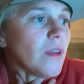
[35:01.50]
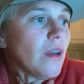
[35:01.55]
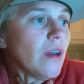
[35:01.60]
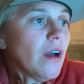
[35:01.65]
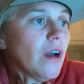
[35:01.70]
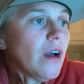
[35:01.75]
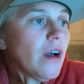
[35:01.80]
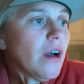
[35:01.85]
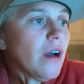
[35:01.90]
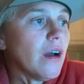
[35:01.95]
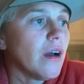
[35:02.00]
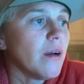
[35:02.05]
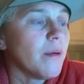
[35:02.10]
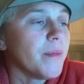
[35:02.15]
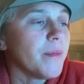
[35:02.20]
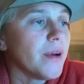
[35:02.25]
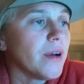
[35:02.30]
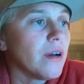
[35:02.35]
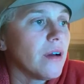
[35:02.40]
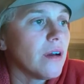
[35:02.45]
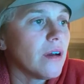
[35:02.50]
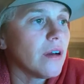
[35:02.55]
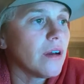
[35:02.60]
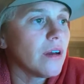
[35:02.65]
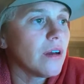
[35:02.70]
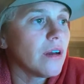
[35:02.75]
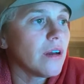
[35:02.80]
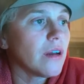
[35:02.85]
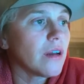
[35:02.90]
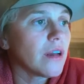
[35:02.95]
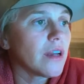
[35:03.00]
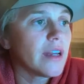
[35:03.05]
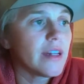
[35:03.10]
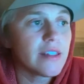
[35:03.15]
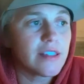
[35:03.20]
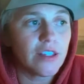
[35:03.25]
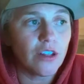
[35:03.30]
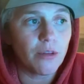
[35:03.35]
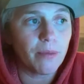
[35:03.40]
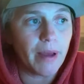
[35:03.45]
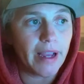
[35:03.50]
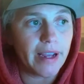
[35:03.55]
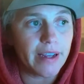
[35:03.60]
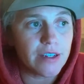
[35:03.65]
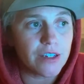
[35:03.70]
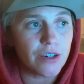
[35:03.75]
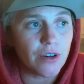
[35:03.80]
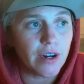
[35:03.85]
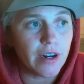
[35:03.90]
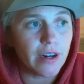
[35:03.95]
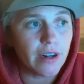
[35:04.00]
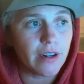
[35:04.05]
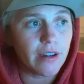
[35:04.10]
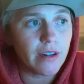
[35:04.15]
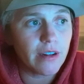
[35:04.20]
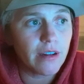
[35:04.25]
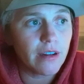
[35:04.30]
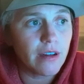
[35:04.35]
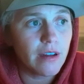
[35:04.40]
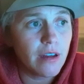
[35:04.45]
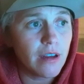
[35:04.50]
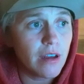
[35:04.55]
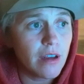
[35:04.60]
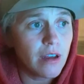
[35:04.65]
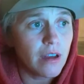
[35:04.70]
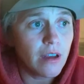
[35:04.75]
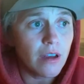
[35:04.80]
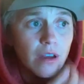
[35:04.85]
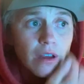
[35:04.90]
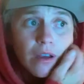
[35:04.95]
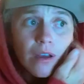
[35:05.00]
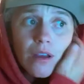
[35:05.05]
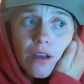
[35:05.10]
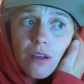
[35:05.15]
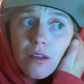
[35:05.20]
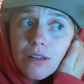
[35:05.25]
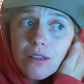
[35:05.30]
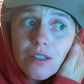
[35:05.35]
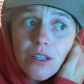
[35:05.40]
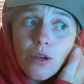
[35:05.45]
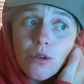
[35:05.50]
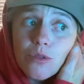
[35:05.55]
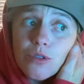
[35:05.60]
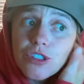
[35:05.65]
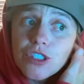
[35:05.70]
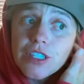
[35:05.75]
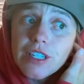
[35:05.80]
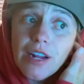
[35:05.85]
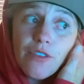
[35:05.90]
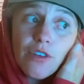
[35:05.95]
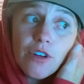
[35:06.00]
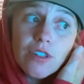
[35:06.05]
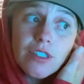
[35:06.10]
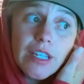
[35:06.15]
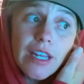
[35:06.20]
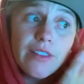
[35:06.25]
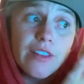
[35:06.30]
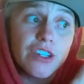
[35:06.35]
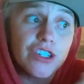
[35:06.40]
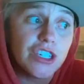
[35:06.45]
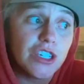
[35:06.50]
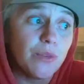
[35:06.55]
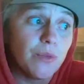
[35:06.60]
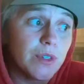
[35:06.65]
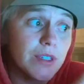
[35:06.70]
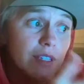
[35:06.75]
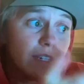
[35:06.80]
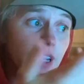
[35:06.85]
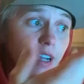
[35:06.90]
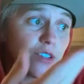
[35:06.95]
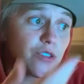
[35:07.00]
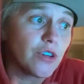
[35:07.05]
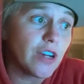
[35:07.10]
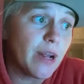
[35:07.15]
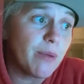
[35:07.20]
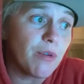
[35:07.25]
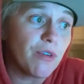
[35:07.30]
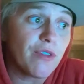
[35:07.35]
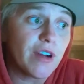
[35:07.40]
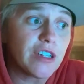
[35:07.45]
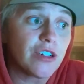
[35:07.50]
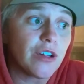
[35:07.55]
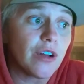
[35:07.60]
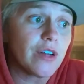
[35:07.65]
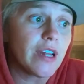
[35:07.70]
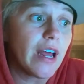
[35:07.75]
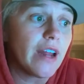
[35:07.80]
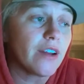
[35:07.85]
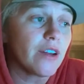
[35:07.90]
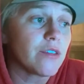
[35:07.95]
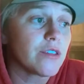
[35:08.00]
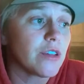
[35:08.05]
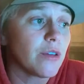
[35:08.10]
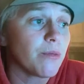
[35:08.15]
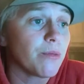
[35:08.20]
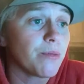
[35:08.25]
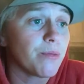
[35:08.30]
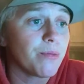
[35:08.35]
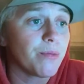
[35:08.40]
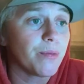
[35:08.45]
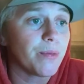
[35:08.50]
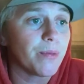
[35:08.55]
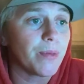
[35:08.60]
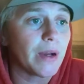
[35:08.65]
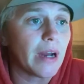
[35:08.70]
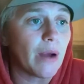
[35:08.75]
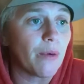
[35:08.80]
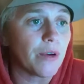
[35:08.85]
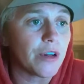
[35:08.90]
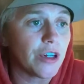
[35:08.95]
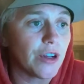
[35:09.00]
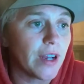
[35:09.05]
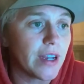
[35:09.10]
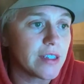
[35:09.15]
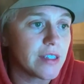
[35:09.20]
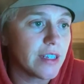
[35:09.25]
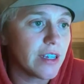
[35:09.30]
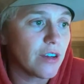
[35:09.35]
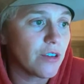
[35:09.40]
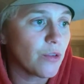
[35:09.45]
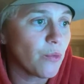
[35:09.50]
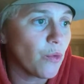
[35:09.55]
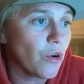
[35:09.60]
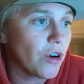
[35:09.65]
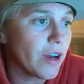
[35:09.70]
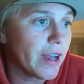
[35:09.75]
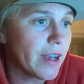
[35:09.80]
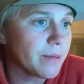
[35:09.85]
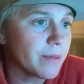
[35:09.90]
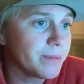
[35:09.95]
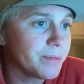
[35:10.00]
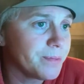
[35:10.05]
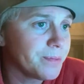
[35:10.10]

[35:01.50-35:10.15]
Concealed bias during, so she never said that she was the next door neighbor of Rachel Altondo, so, but I want you guys to hear the wording.